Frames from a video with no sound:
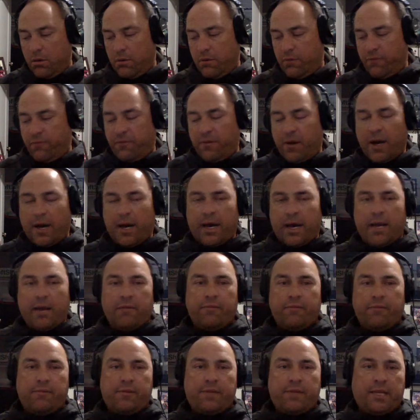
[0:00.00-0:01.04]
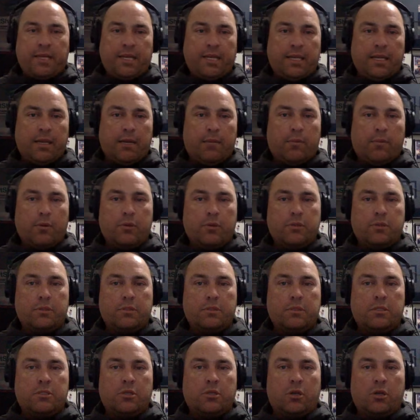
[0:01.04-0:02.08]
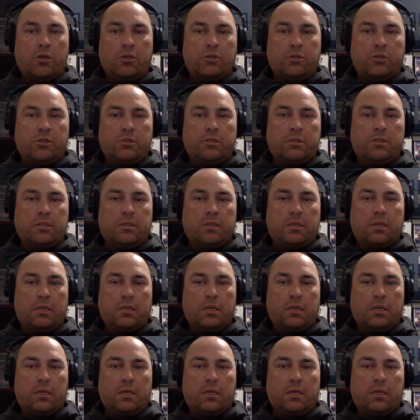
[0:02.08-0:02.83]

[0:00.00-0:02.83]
5 key numbers the Chargers